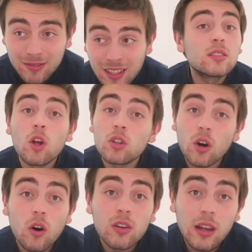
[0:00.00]
It's not
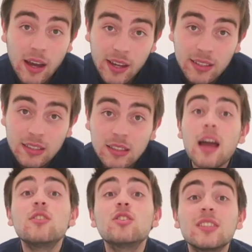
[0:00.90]
online.
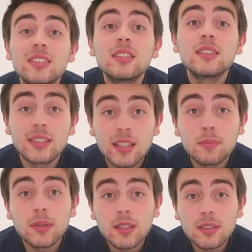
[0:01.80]
She's
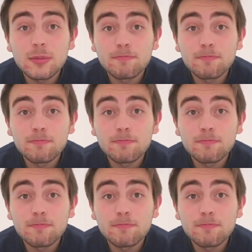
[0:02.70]
skipping it.